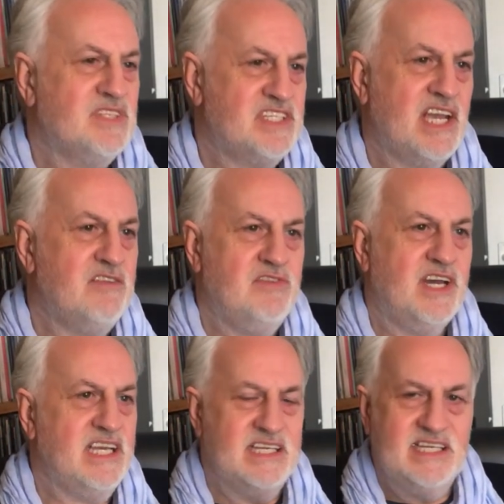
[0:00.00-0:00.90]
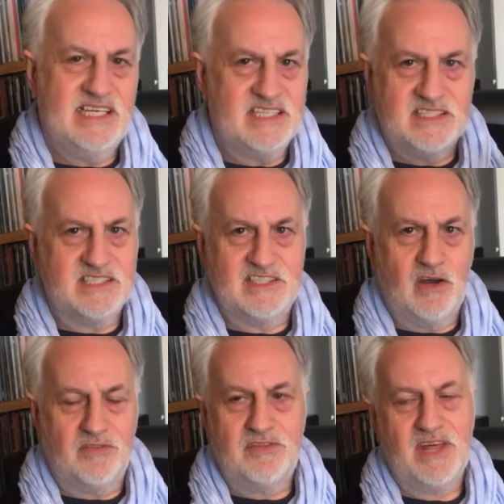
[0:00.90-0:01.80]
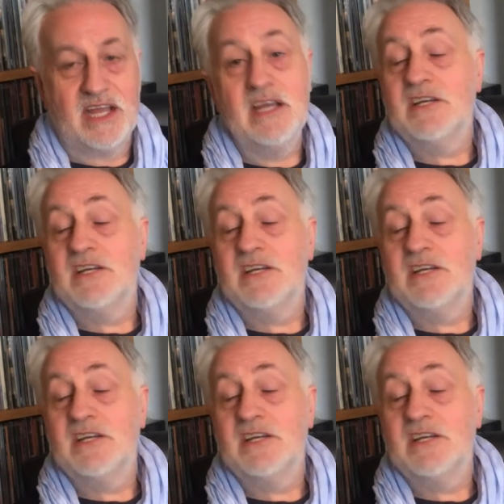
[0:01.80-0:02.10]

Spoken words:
Sci-fi is not the thing.